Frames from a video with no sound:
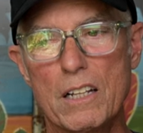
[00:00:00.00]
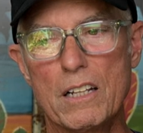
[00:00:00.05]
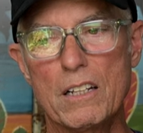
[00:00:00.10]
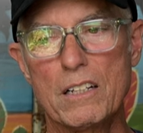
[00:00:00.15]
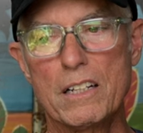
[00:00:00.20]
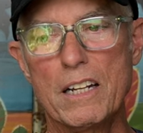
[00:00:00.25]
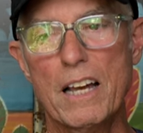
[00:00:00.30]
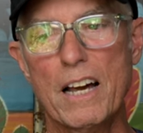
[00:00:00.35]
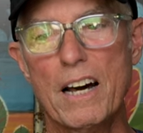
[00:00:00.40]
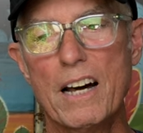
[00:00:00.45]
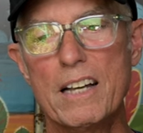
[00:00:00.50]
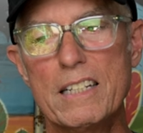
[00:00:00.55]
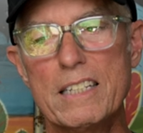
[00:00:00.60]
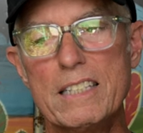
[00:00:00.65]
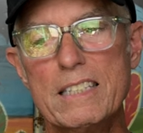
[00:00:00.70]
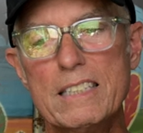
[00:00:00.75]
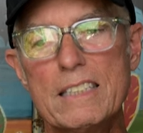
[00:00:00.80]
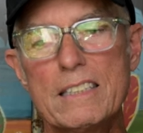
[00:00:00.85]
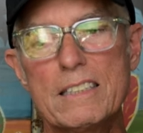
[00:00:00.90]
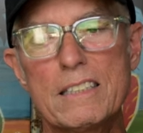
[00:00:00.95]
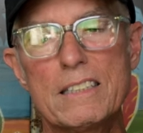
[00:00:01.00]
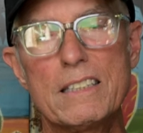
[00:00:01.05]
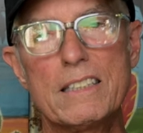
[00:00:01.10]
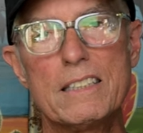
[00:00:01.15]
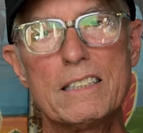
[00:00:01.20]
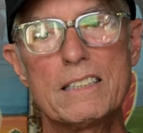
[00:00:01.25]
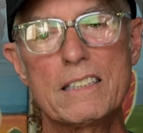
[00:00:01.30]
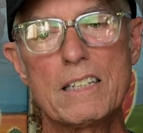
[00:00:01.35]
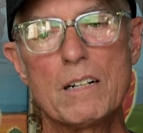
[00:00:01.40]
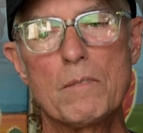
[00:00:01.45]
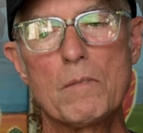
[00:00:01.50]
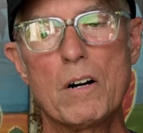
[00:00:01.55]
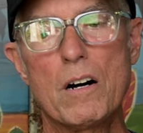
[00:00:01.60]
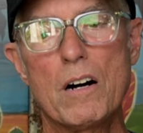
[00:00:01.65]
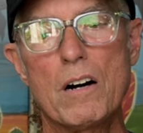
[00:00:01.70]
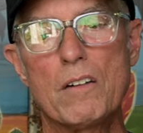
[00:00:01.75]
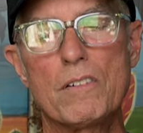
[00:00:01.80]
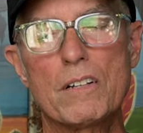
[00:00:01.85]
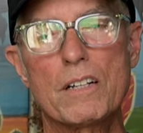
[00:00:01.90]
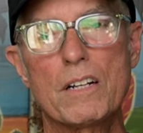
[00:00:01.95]
Look at how easily these come
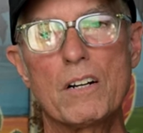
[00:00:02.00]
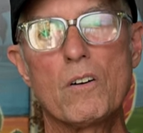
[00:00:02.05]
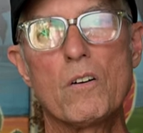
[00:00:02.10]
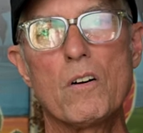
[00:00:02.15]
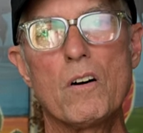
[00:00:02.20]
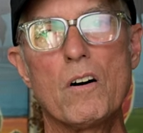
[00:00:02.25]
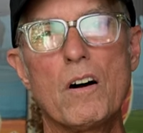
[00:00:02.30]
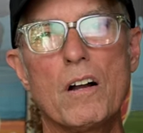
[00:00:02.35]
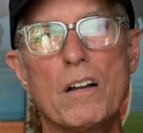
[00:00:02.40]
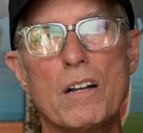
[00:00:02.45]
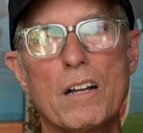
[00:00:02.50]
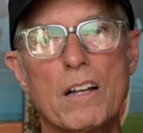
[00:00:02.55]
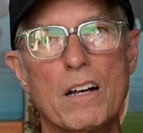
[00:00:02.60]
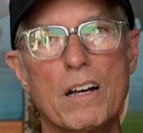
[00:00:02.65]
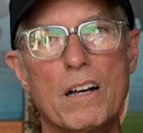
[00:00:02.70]
off and go on.